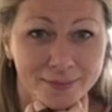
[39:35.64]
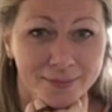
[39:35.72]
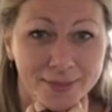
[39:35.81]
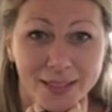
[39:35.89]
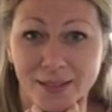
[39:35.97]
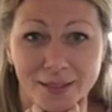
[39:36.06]

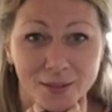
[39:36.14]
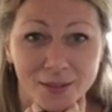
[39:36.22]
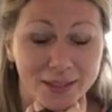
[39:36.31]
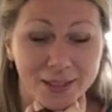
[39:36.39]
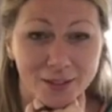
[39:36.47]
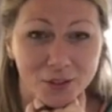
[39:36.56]

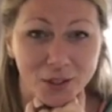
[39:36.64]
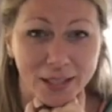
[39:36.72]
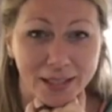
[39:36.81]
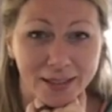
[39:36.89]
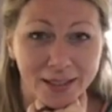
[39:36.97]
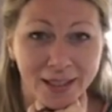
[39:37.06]
still
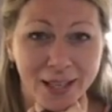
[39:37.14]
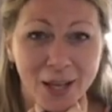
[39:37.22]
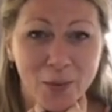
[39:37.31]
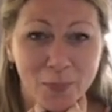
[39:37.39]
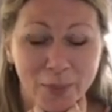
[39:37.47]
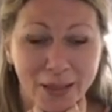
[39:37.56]
trying.
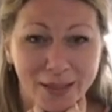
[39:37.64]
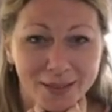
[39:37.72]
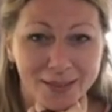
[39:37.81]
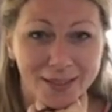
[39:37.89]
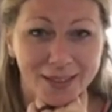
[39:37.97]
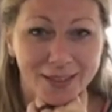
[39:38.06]
But
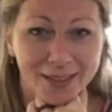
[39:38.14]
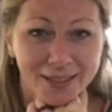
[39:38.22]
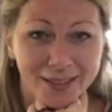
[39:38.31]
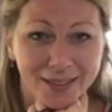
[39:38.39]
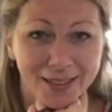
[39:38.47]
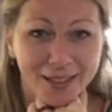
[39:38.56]

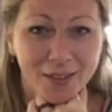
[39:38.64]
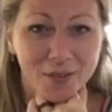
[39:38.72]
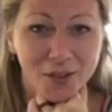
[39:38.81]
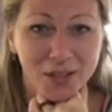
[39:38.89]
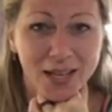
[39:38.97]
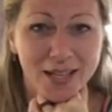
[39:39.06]
I love
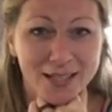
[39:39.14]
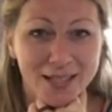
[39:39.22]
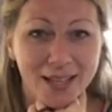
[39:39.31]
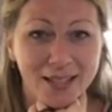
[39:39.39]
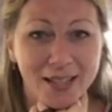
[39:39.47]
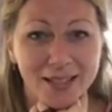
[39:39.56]
you guys,
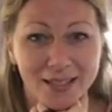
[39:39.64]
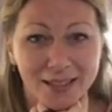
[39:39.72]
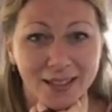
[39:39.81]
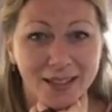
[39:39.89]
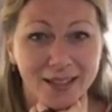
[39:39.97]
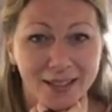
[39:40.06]
and yes,
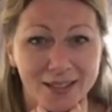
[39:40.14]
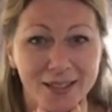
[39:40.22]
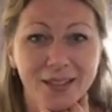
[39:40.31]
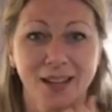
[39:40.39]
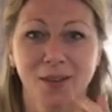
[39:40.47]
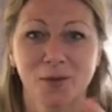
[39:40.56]

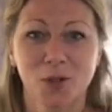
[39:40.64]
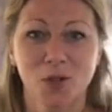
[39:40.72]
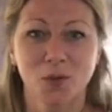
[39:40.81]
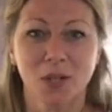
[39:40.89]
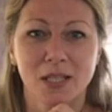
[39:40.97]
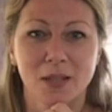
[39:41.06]
I'm
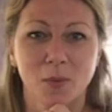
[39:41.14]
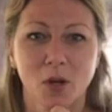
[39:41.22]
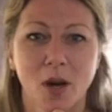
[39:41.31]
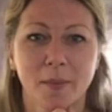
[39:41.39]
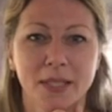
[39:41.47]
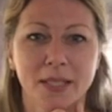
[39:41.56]
just reading some of the
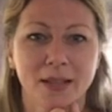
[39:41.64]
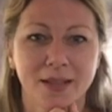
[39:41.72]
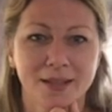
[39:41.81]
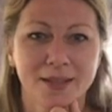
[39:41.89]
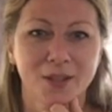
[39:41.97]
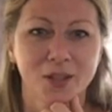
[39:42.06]
comments. It
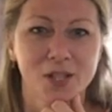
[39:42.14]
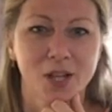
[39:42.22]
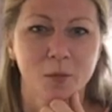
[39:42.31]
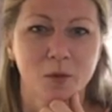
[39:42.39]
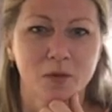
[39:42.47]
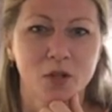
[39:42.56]
is a good
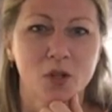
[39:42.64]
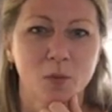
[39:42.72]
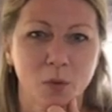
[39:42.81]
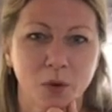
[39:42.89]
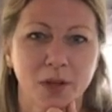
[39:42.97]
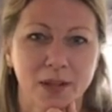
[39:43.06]
time to
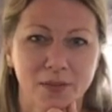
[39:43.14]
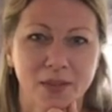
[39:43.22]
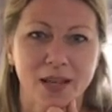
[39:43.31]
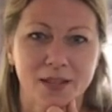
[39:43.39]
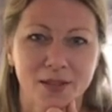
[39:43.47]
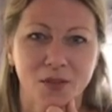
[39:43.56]
vision board if
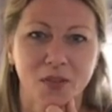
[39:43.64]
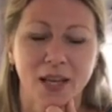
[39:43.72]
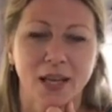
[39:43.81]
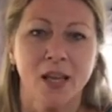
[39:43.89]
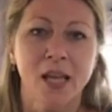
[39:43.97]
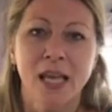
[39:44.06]
that's your
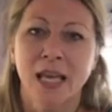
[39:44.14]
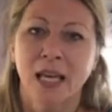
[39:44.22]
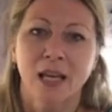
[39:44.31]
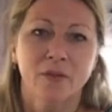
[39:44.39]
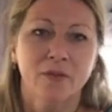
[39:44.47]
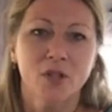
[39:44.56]
thing.
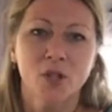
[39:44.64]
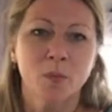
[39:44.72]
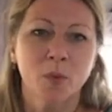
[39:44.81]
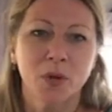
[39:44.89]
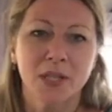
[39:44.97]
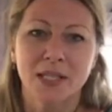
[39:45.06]
If vision
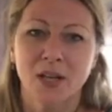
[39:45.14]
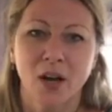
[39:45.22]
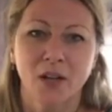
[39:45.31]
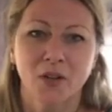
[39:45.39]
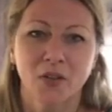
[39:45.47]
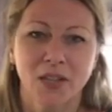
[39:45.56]
board's
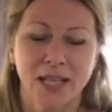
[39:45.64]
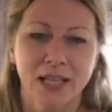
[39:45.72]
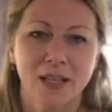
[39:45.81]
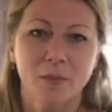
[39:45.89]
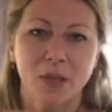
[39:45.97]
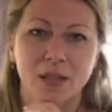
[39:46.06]
not your
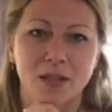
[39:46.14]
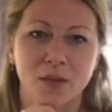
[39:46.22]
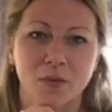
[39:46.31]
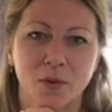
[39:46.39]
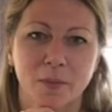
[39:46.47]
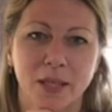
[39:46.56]
thing, because
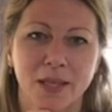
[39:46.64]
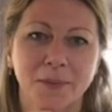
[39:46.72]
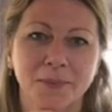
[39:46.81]
for me,